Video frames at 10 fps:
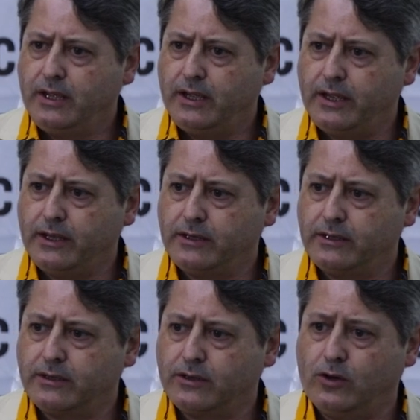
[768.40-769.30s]

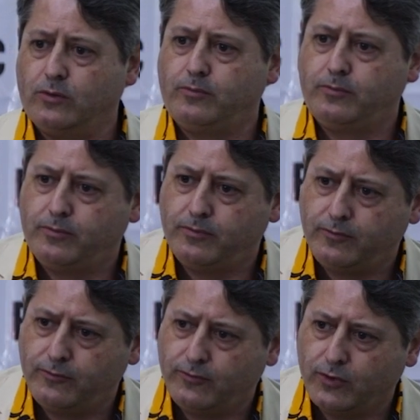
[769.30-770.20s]
And
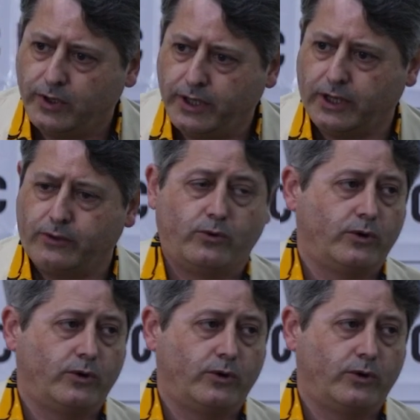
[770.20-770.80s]
hopefully, I